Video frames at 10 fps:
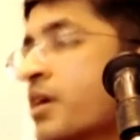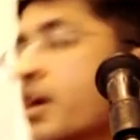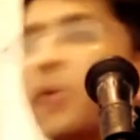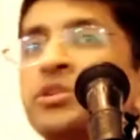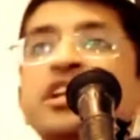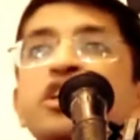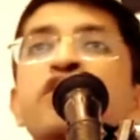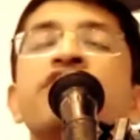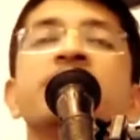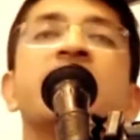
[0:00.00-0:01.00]
I was in
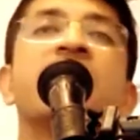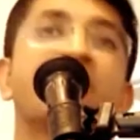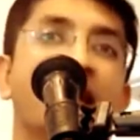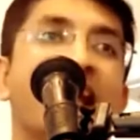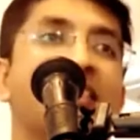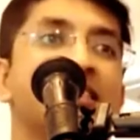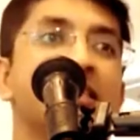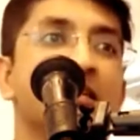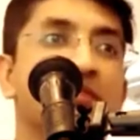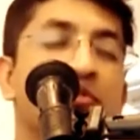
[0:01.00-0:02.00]
New Vrindavan last
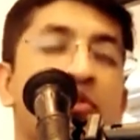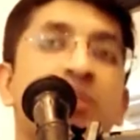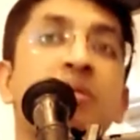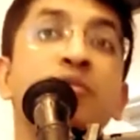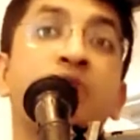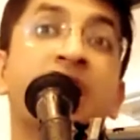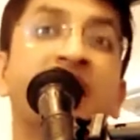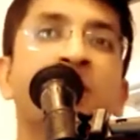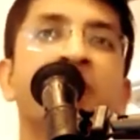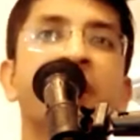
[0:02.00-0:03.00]
year for the Memorial
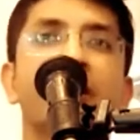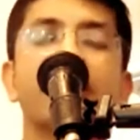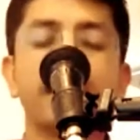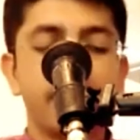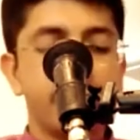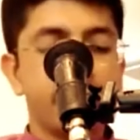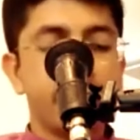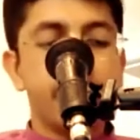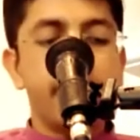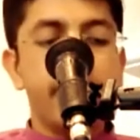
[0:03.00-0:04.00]
Day weekend.
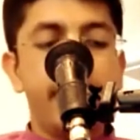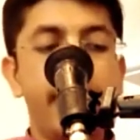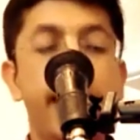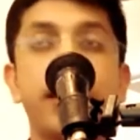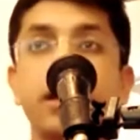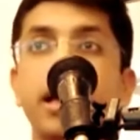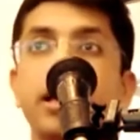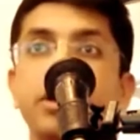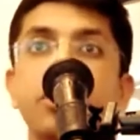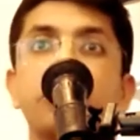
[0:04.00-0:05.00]
And
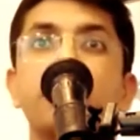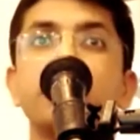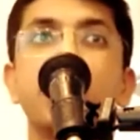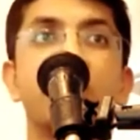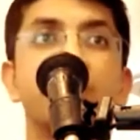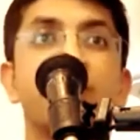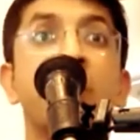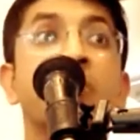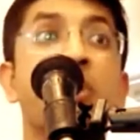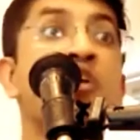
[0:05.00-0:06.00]
New Vrindavan is
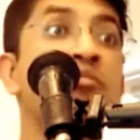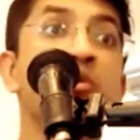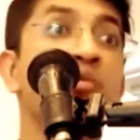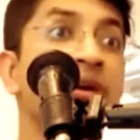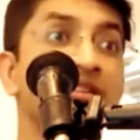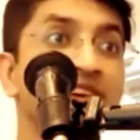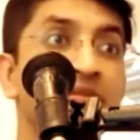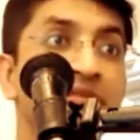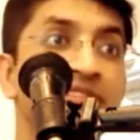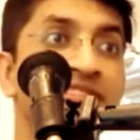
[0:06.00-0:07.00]
filled with a lot of Prabhupada
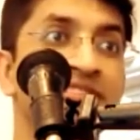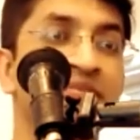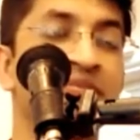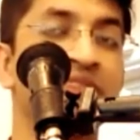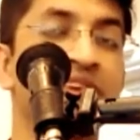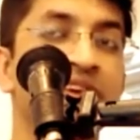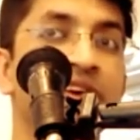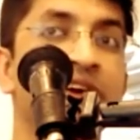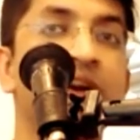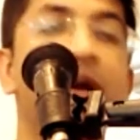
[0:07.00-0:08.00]
disciples.
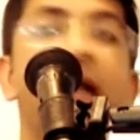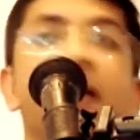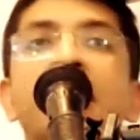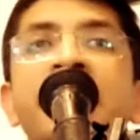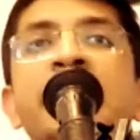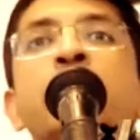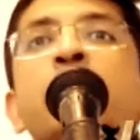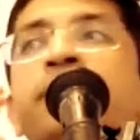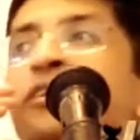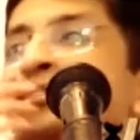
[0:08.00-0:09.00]
And they
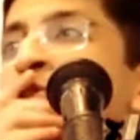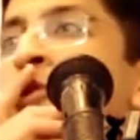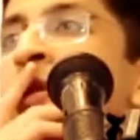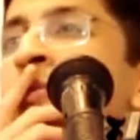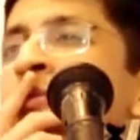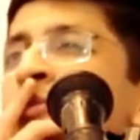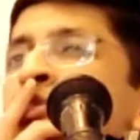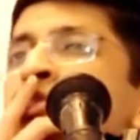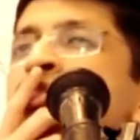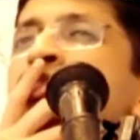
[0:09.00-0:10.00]
told me a story which was
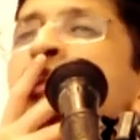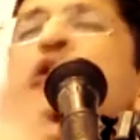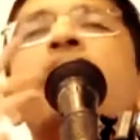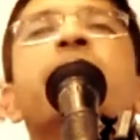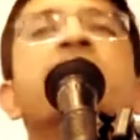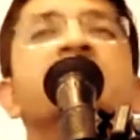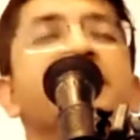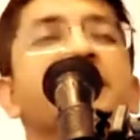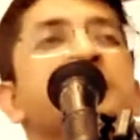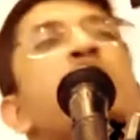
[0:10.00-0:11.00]
so
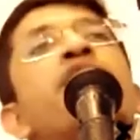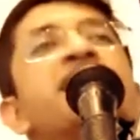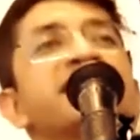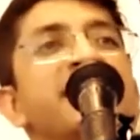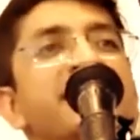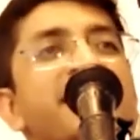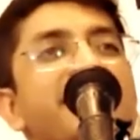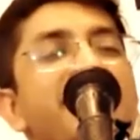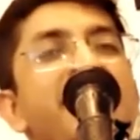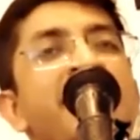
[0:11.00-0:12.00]
amazing, so fascinating.
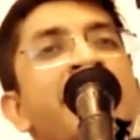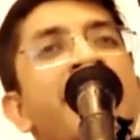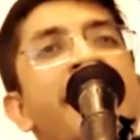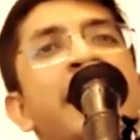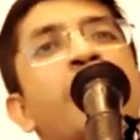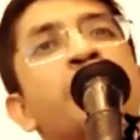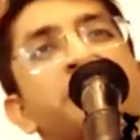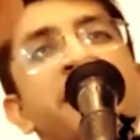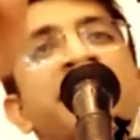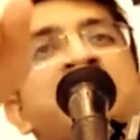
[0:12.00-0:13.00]
And I want
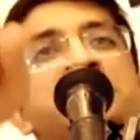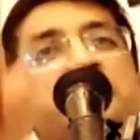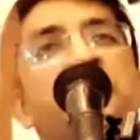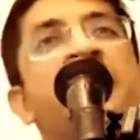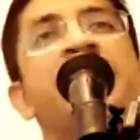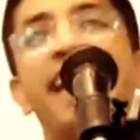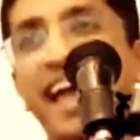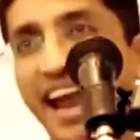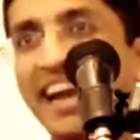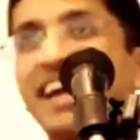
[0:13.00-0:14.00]
to share that story and
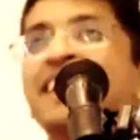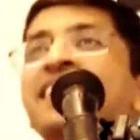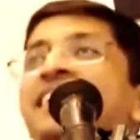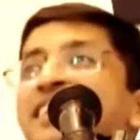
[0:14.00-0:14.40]
end